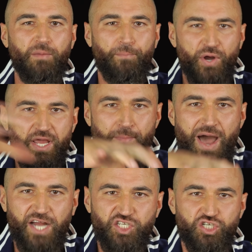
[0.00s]
Pretty
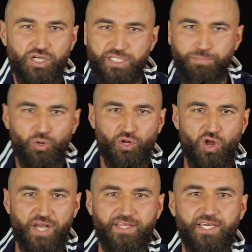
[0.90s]
much. Let's put it
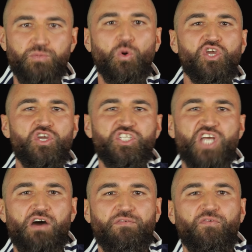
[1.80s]
like this. What are you in
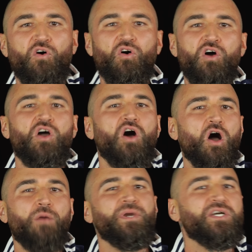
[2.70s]
jail for?
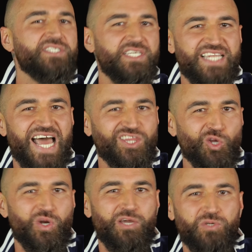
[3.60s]
Oh, because this lad
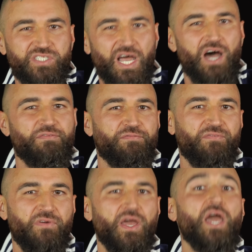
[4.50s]
thought he was
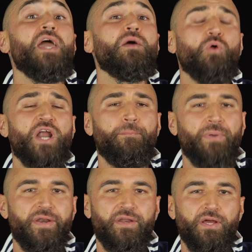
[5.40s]
tough. And what
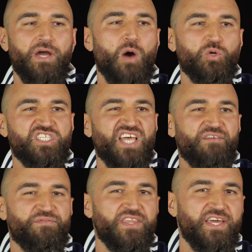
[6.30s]
happened? I was
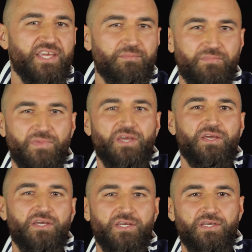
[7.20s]
tougher than him.
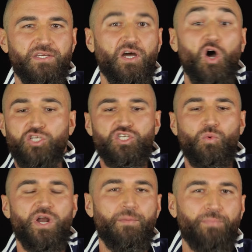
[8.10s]
Oh, so
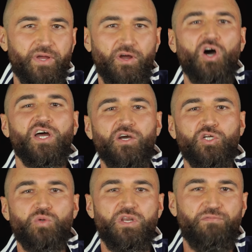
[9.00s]
what happened? Oh, and I
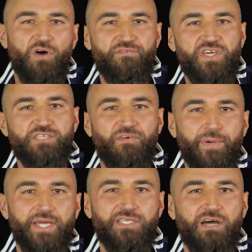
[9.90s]
got 25 years for
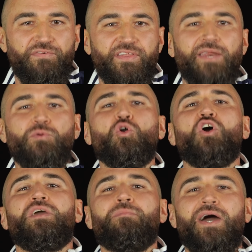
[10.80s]
being tougher than him. Good
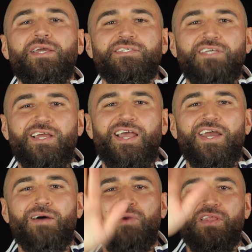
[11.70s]
on you, mate. See you
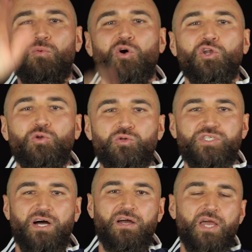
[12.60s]
later, brother. What a
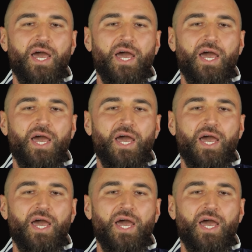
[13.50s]
loser.